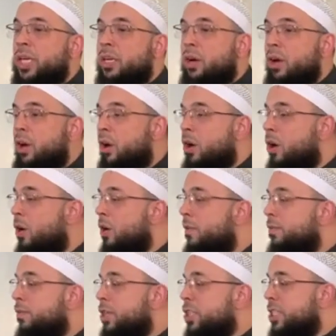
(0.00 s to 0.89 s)
in
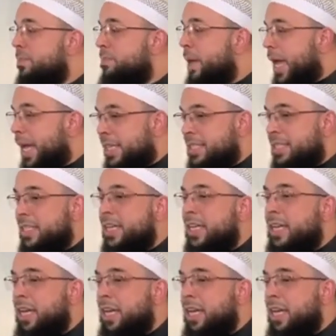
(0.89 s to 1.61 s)
all respects.